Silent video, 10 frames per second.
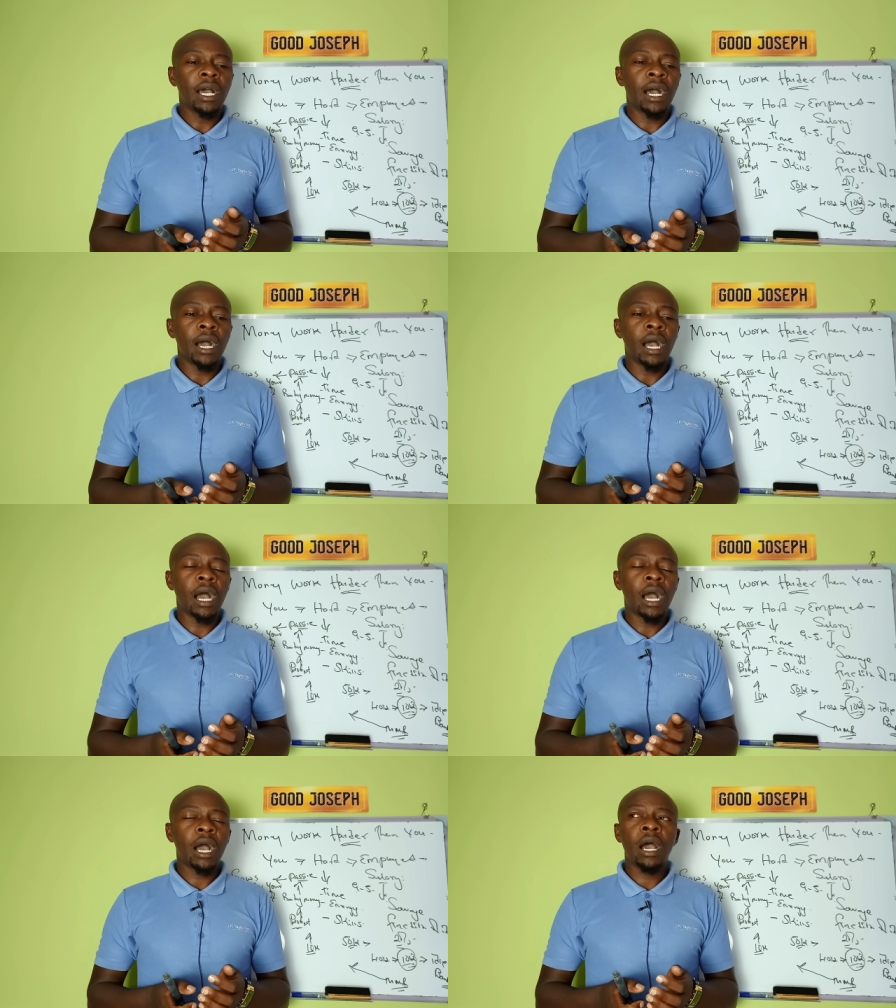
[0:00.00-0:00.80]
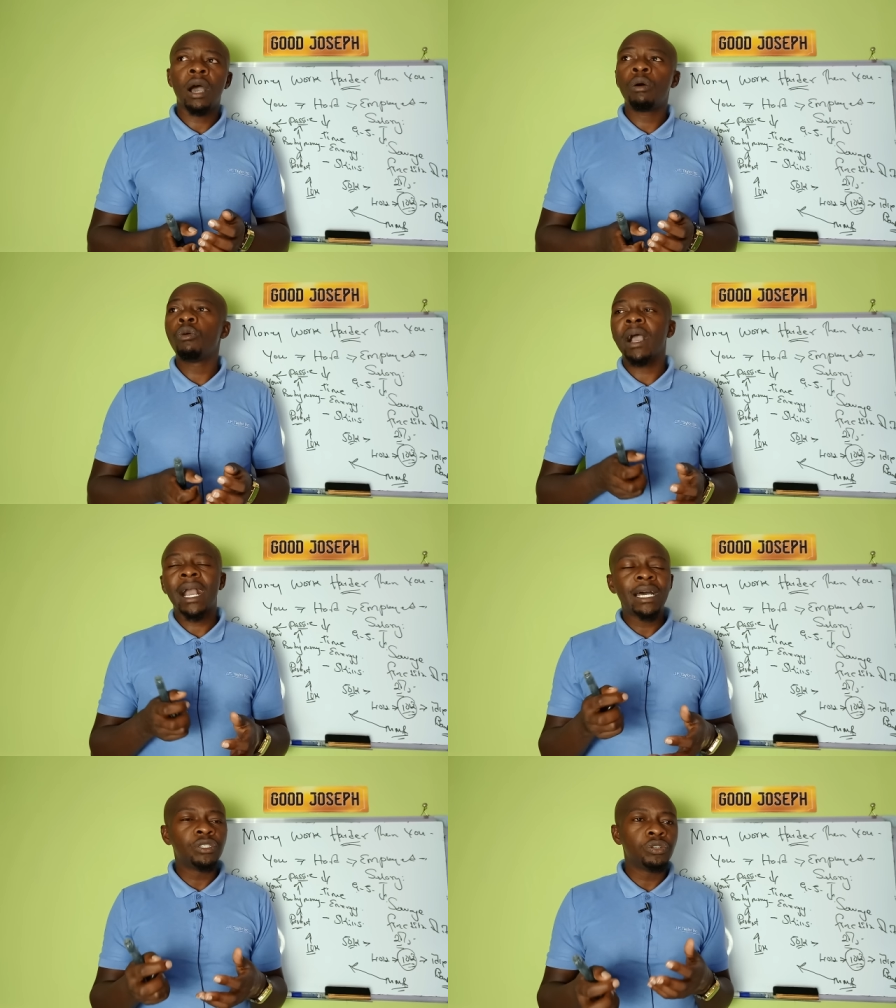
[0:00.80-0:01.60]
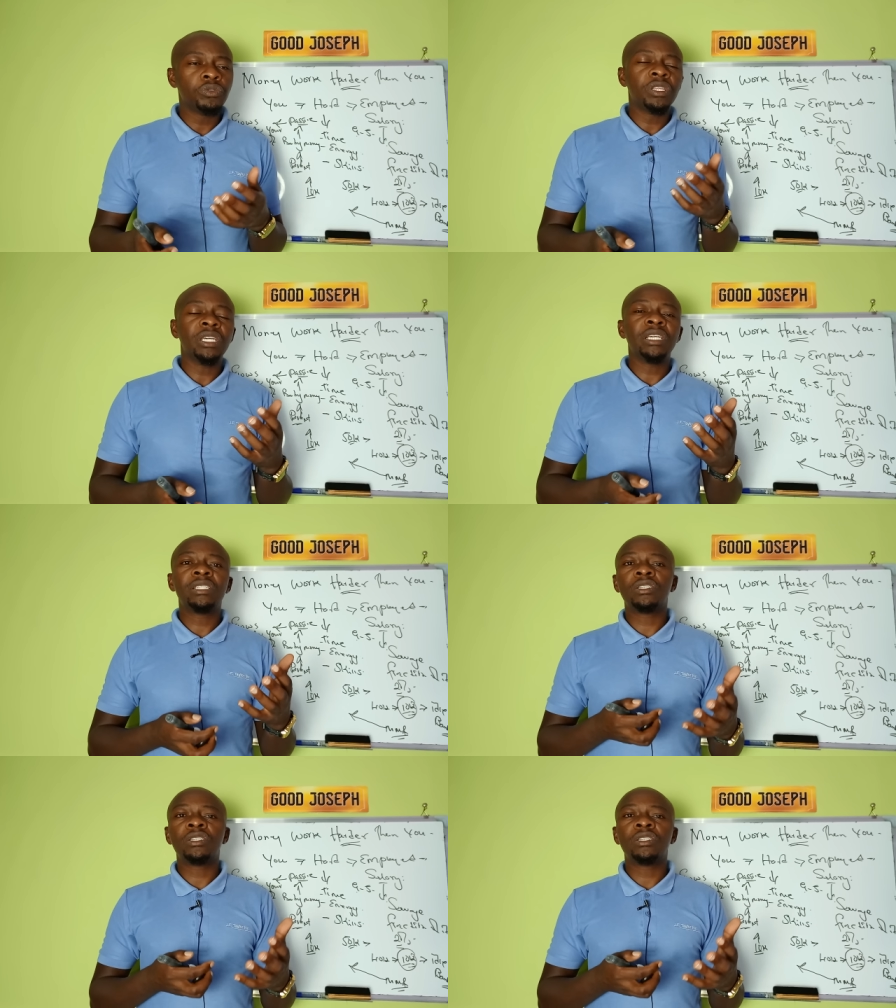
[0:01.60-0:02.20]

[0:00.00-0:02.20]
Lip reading: oh, I can't do this,